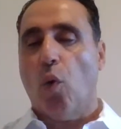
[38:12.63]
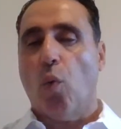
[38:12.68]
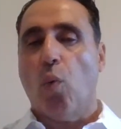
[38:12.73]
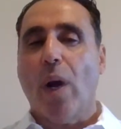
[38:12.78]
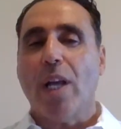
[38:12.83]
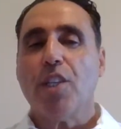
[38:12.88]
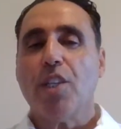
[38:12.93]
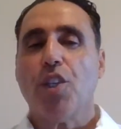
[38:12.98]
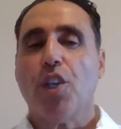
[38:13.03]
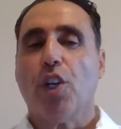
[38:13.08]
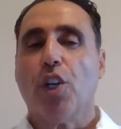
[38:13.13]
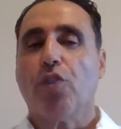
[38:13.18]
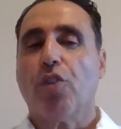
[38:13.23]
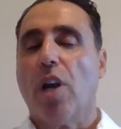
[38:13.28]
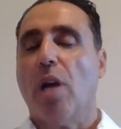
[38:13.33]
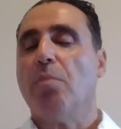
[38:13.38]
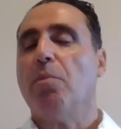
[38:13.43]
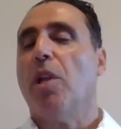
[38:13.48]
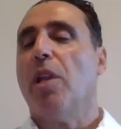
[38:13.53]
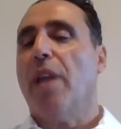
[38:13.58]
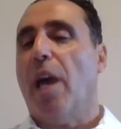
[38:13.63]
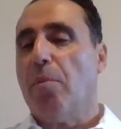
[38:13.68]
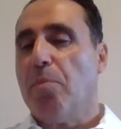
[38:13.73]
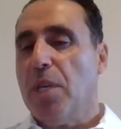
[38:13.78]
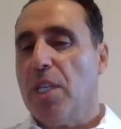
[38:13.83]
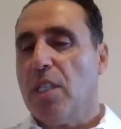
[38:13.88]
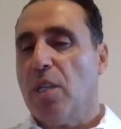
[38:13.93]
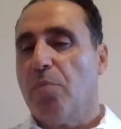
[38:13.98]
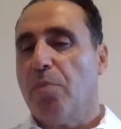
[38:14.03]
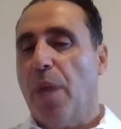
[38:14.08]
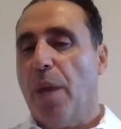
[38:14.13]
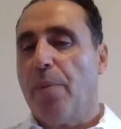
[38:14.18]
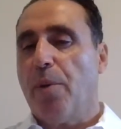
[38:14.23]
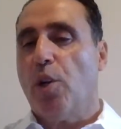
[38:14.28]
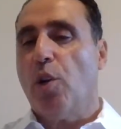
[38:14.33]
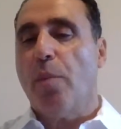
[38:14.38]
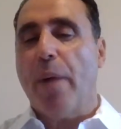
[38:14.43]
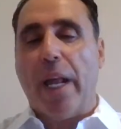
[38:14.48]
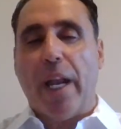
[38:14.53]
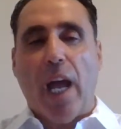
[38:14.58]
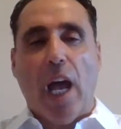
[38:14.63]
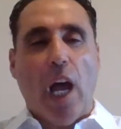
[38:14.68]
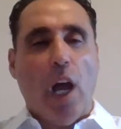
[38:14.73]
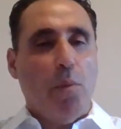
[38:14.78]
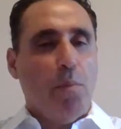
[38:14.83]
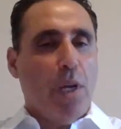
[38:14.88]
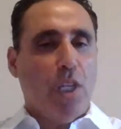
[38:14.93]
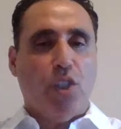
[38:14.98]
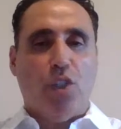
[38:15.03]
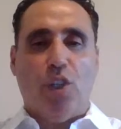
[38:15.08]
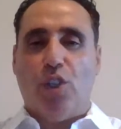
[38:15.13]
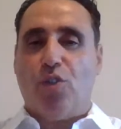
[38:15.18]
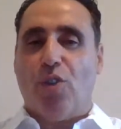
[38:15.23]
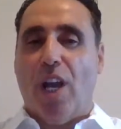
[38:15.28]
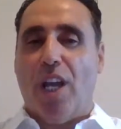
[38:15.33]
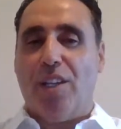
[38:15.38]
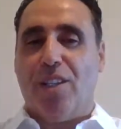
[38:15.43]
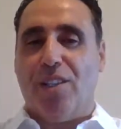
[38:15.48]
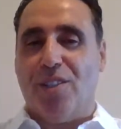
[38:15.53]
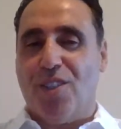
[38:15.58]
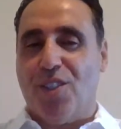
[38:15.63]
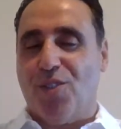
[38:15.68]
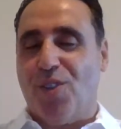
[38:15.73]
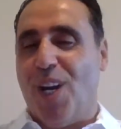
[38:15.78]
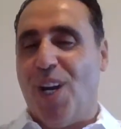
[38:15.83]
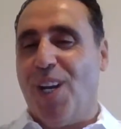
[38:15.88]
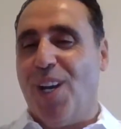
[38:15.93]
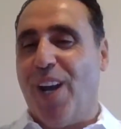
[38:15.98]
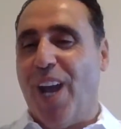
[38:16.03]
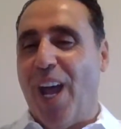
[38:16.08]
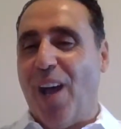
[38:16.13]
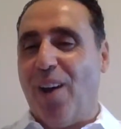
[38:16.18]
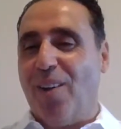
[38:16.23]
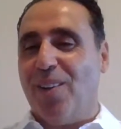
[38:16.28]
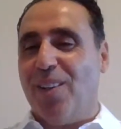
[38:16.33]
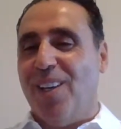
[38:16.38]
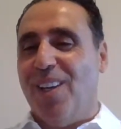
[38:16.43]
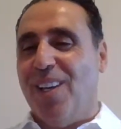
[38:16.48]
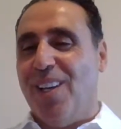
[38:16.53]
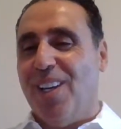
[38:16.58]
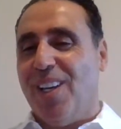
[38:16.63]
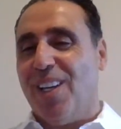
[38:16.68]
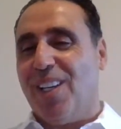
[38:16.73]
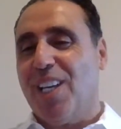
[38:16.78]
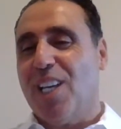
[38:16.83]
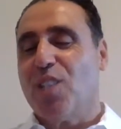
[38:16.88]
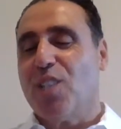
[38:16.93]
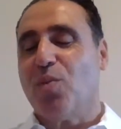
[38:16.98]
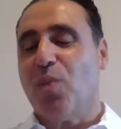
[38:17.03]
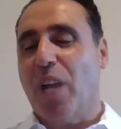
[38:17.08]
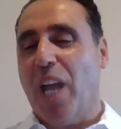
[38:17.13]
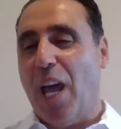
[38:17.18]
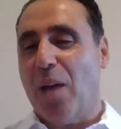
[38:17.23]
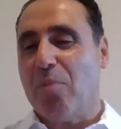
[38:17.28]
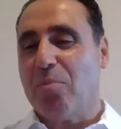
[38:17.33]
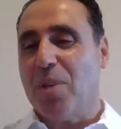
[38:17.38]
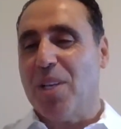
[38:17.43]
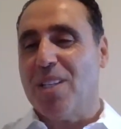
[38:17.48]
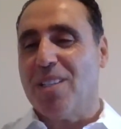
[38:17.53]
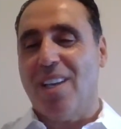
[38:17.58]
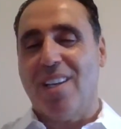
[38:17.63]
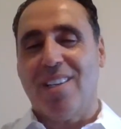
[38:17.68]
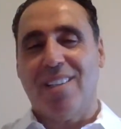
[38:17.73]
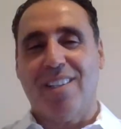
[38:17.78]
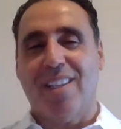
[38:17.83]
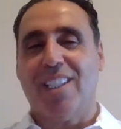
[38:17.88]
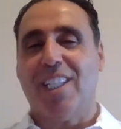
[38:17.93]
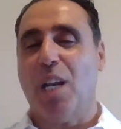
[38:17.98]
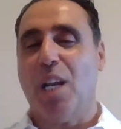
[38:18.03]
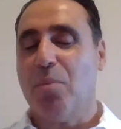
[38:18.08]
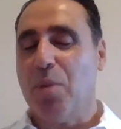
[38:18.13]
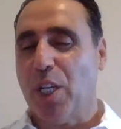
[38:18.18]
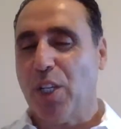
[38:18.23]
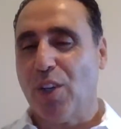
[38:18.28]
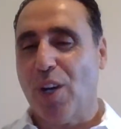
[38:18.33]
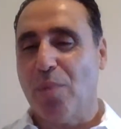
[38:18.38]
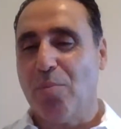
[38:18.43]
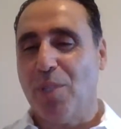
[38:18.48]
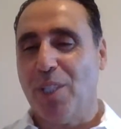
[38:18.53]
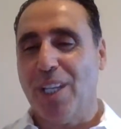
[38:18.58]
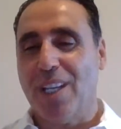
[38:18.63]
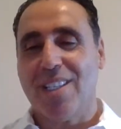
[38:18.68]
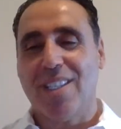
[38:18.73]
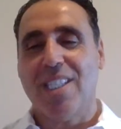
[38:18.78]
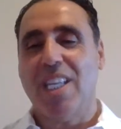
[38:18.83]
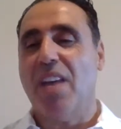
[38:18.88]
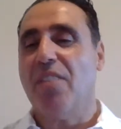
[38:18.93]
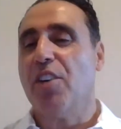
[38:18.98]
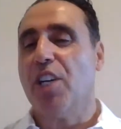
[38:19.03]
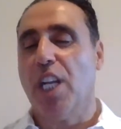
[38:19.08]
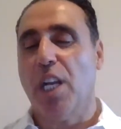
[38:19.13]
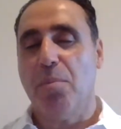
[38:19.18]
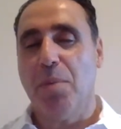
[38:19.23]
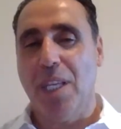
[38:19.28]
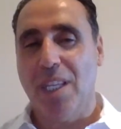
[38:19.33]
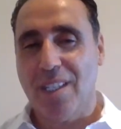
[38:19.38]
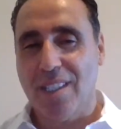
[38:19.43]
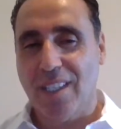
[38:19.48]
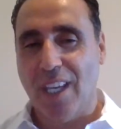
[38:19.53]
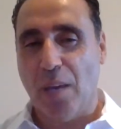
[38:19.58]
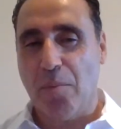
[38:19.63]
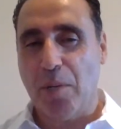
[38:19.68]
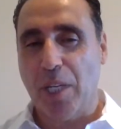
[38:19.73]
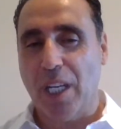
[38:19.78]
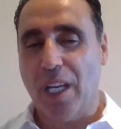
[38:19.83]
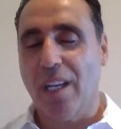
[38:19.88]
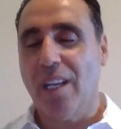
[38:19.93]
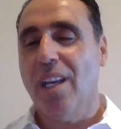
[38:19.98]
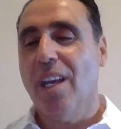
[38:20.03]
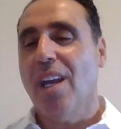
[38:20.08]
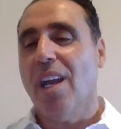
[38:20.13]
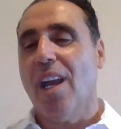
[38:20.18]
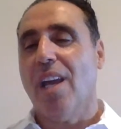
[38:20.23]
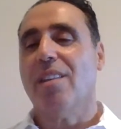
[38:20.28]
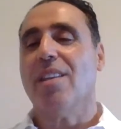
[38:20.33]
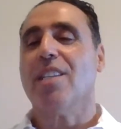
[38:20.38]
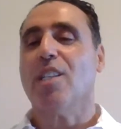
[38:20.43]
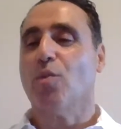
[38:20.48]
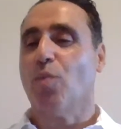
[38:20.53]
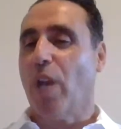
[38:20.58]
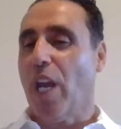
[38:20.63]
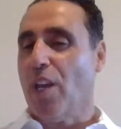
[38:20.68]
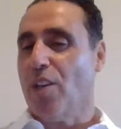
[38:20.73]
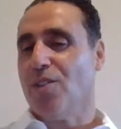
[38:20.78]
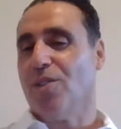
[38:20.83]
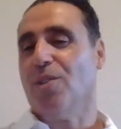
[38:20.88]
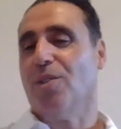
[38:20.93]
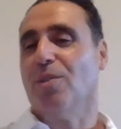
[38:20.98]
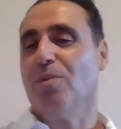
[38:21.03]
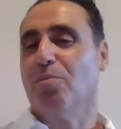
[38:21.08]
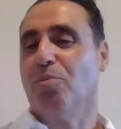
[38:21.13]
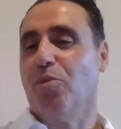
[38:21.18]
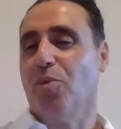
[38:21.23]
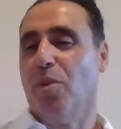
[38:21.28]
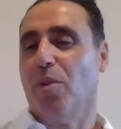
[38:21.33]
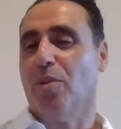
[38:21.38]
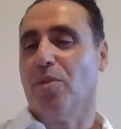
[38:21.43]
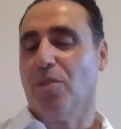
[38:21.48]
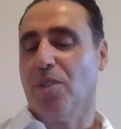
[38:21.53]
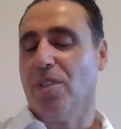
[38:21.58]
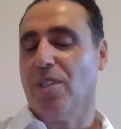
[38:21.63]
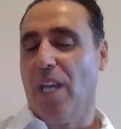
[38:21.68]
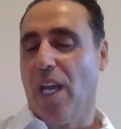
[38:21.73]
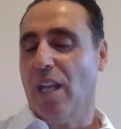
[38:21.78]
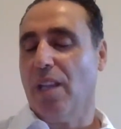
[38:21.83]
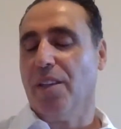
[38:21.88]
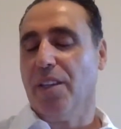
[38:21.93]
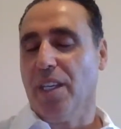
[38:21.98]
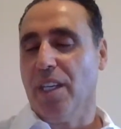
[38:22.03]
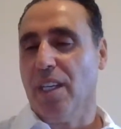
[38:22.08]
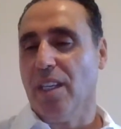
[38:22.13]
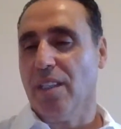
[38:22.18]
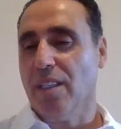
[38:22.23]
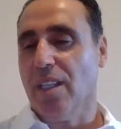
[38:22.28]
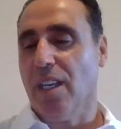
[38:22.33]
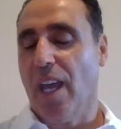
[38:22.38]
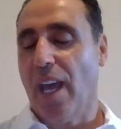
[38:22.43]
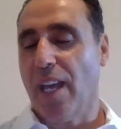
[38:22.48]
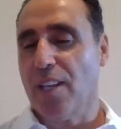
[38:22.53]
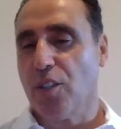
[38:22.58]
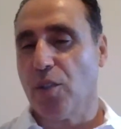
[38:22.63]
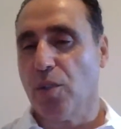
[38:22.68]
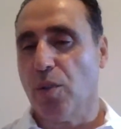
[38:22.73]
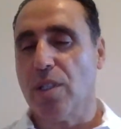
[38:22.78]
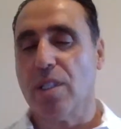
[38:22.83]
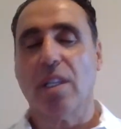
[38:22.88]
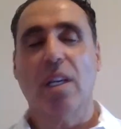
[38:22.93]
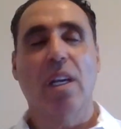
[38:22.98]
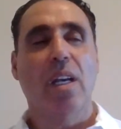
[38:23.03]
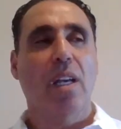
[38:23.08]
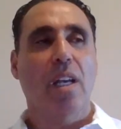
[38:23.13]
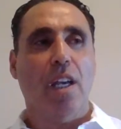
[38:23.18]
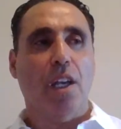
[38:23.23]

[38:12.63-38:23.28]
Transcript: Once you crumble that piece of paper, no matter how much you try to straighten it out, guess what happens? It's still going to be crumbled. It's never going to be the same again. And this is what I used to tell the escorts.